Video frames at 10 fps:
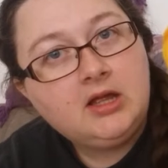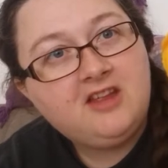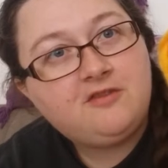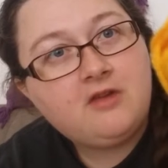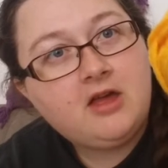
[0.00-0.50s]

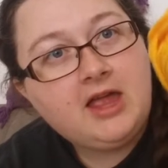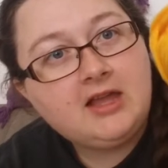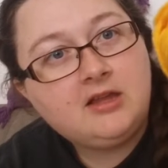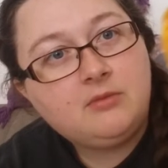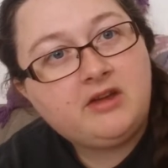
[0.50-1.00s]
if
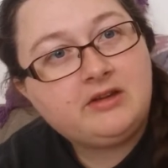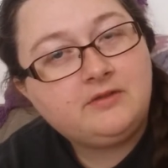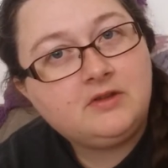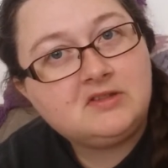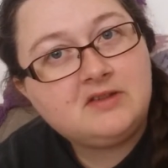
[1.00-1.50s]
any American
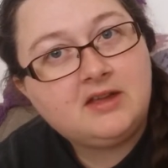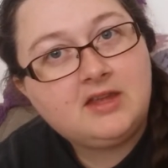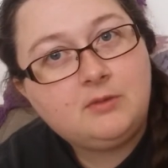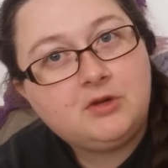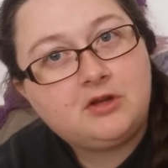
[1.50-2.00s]
viewers are out
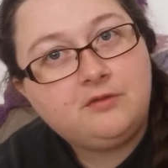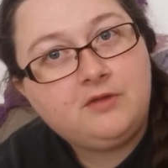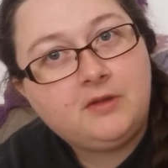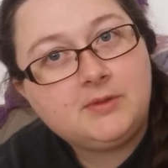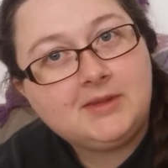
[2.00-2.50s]
there want to confirm to